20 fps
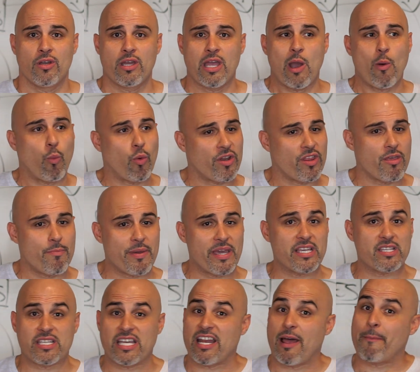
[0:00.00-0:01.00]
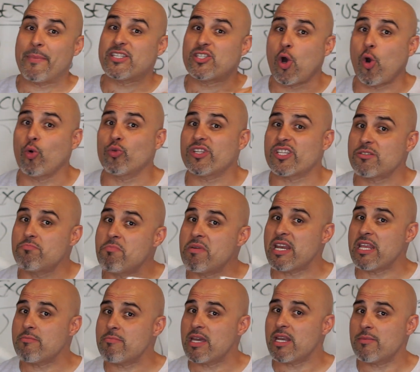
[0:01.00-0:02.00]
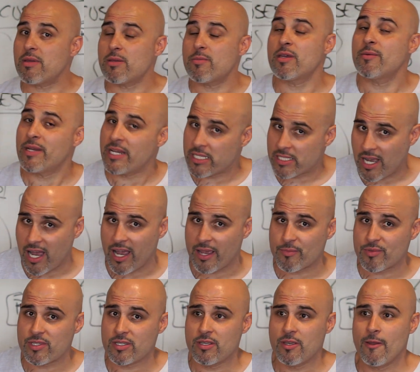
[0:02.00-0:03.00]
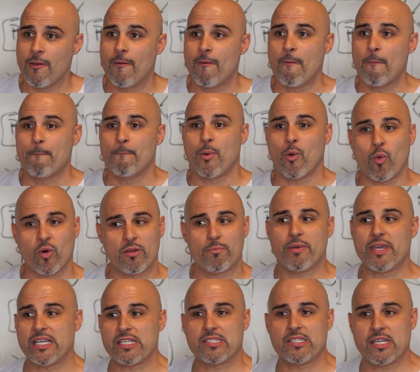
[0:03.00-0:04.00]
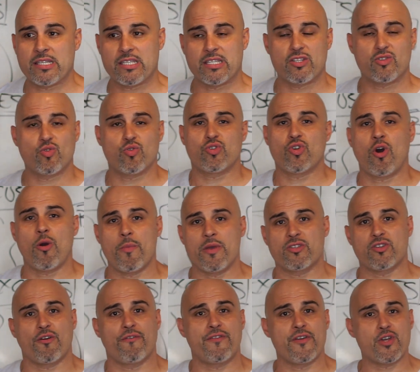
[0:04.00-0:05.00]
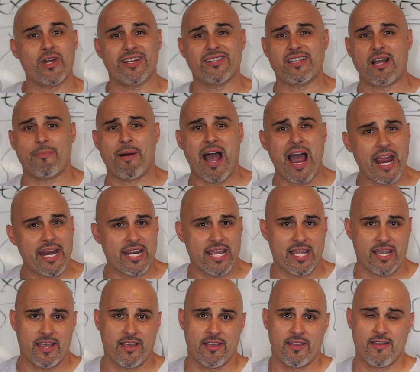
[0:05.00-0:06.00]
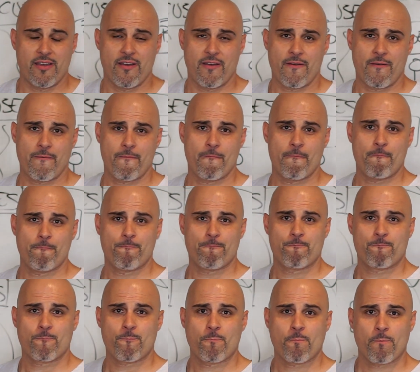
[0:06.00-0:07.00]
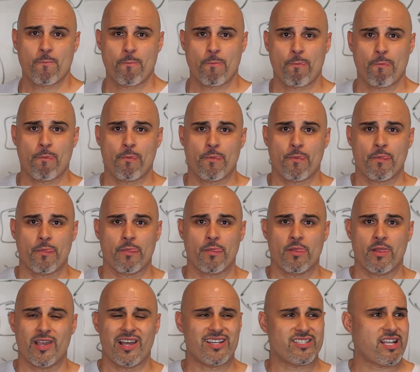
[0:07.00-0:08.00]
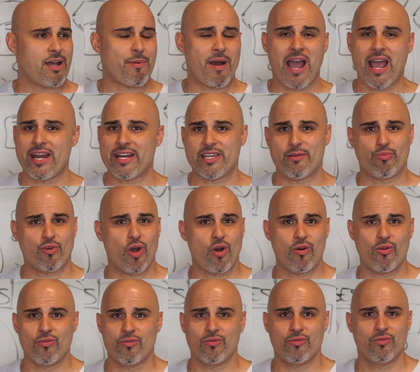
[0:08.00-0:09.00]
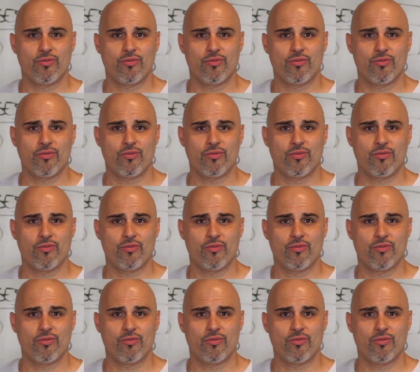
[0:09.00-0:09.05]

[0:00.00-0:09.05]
And one of the biggest, and I've been told this many times, but one of the biggest things this dude told me is, you gotta stop hiding. You gotta stop hiding, bro.